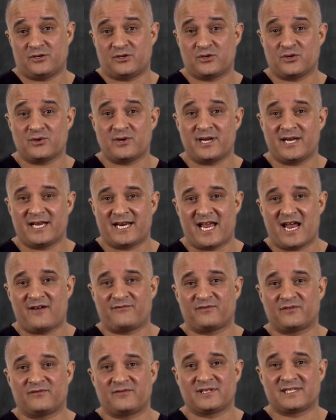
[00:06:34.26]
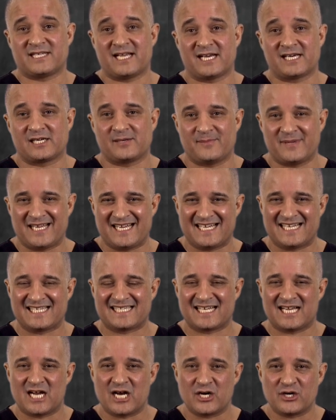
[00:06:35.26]
during and after vasectomy
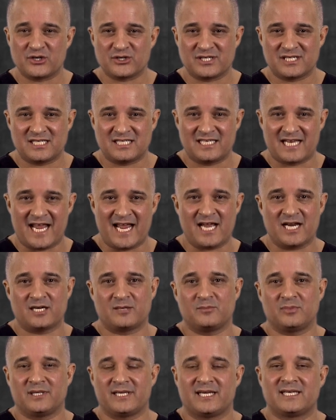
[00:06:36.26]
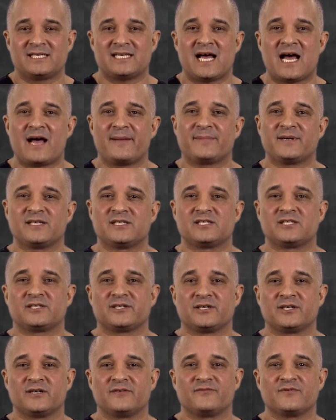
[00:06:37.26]
is understandably a top
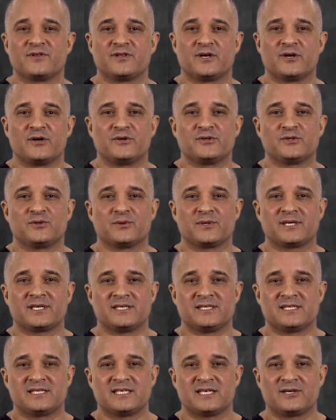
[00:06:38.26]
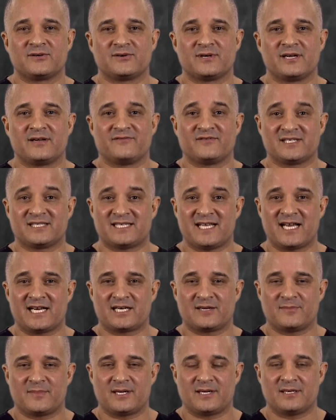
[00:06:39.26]
concern for those who are considering
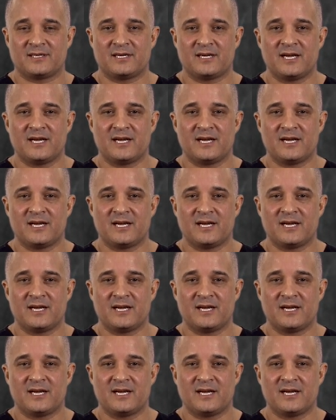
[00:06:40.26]
vasectomy.